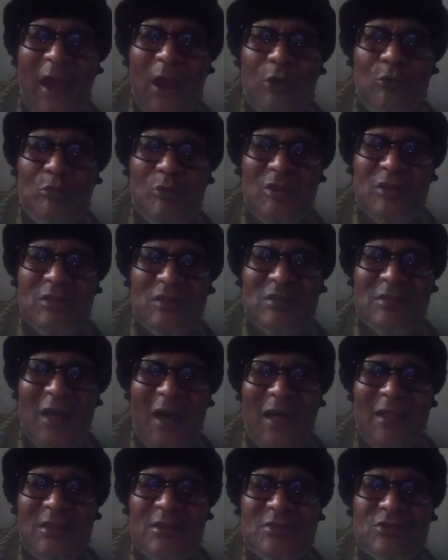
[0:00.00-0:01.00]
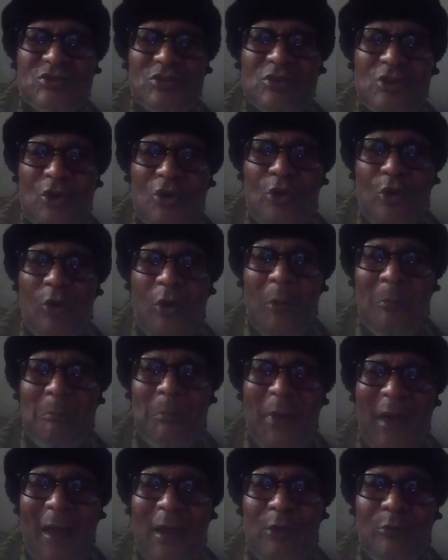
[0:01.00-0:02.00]
accurate knowledge or
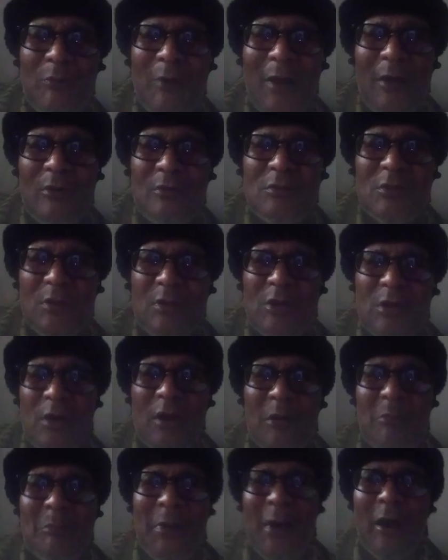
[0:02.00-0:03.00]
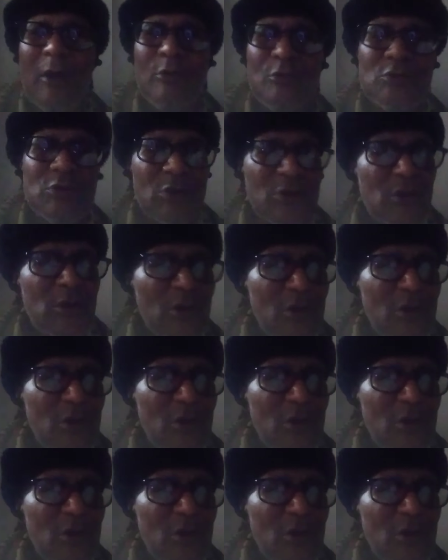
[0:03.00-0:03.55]
background about